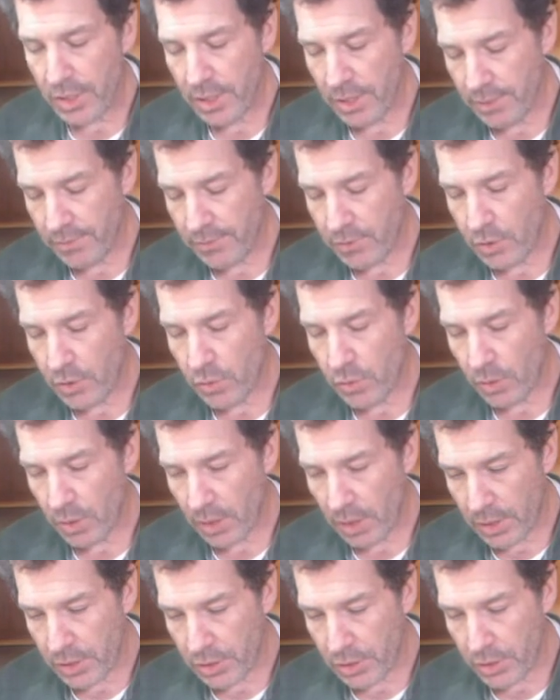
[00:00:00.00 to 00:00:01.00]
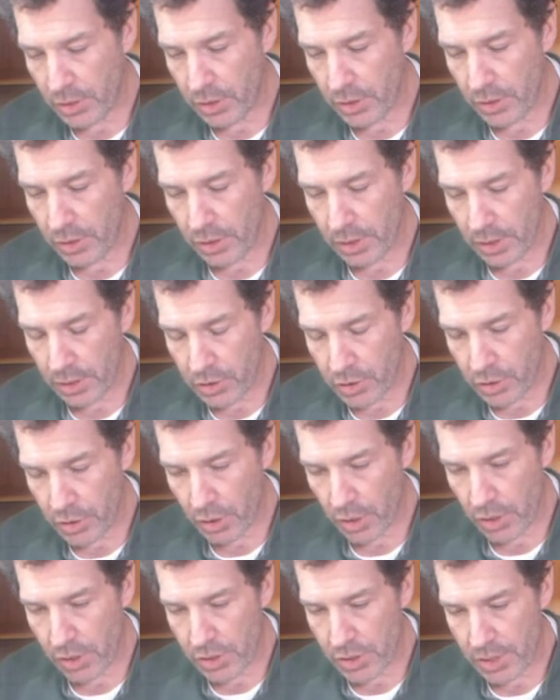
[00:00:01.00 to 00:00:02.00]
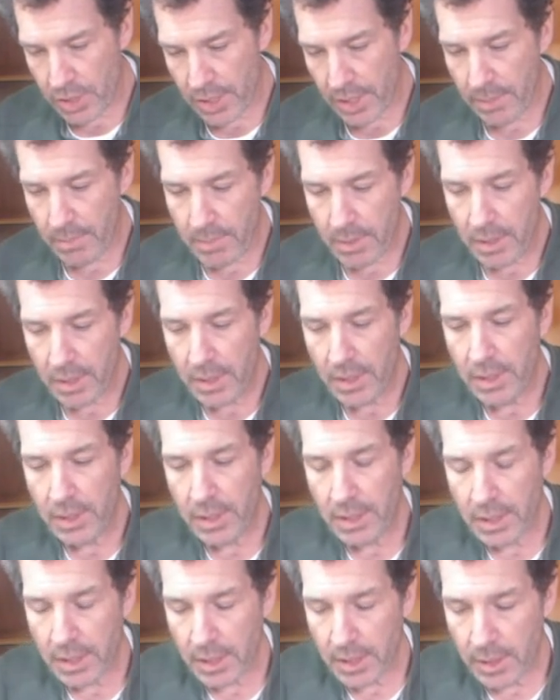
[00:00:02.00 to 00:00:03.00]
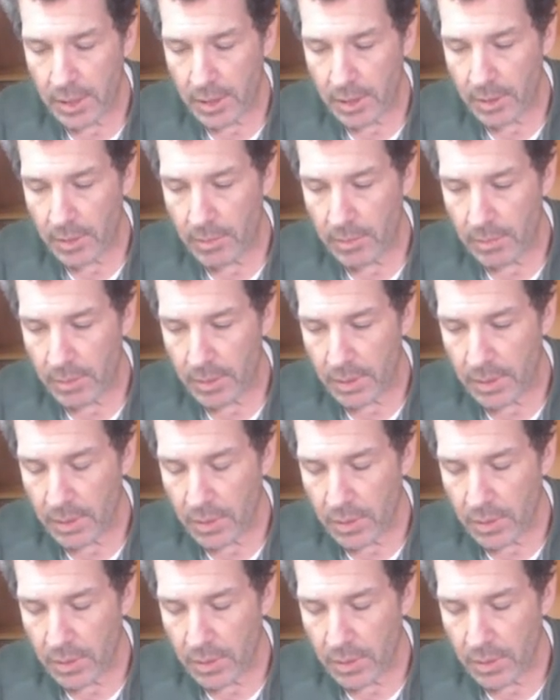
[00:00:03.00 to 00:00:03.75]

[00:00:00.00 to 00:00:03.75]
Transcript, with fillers: if you undercharge them um,